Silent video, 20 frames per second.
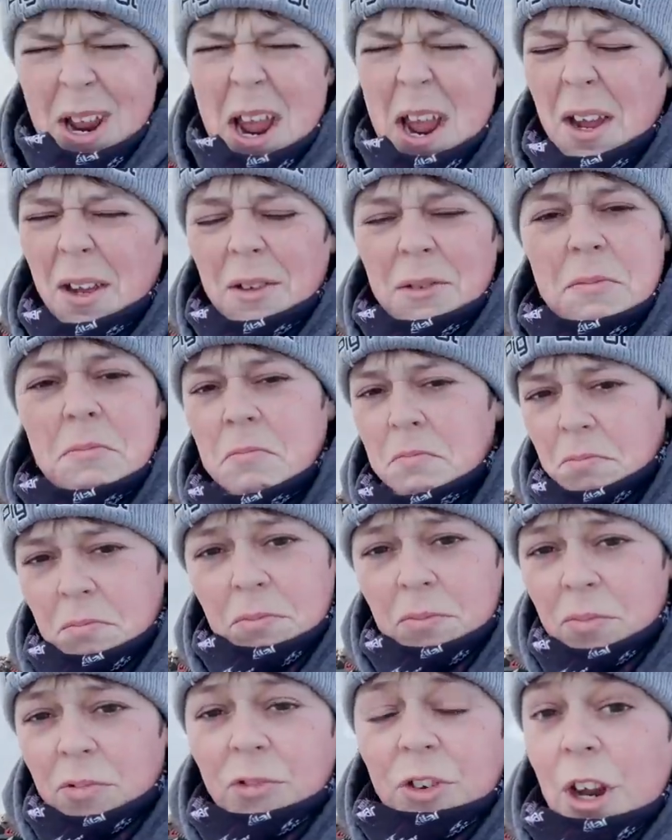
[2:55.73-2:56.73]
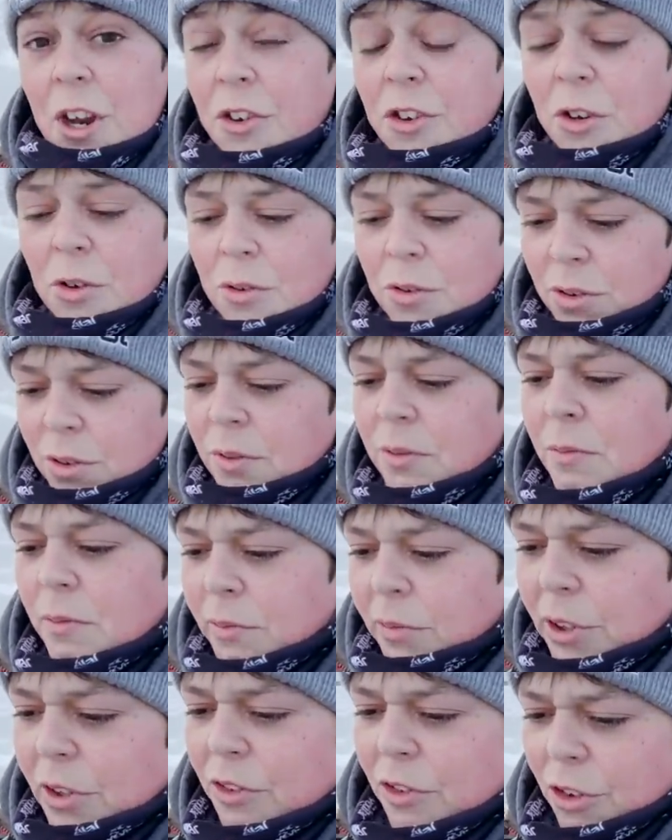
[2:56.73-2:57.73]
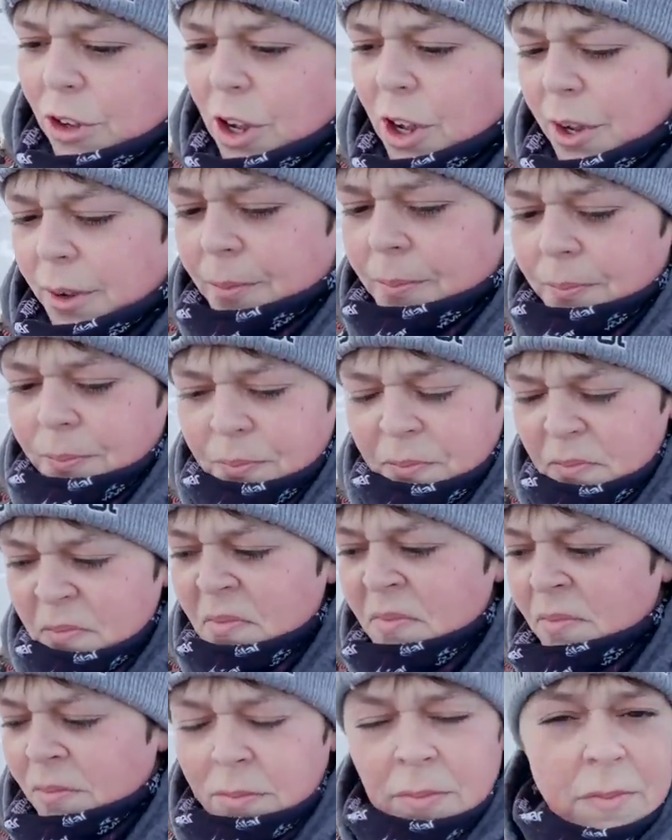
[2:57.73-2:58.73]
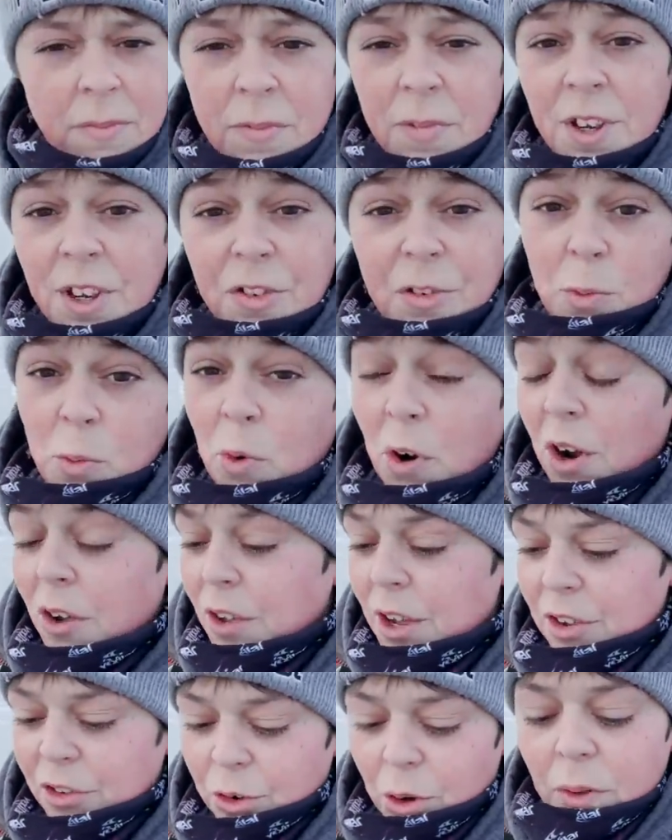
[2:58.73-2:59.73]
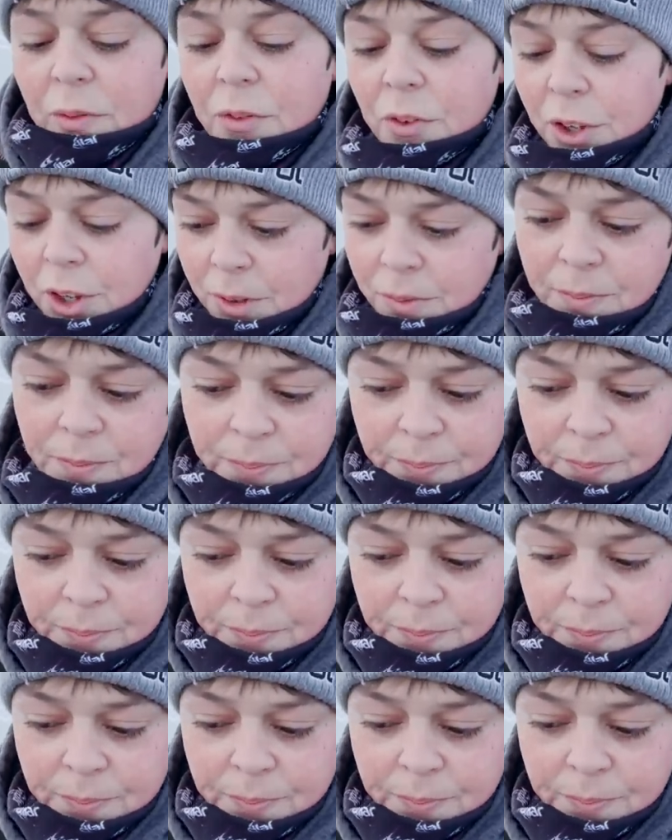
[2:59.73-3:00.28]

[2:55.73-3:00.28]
yeah, stay tuned. Let's uh catch some walleyes, hopefully.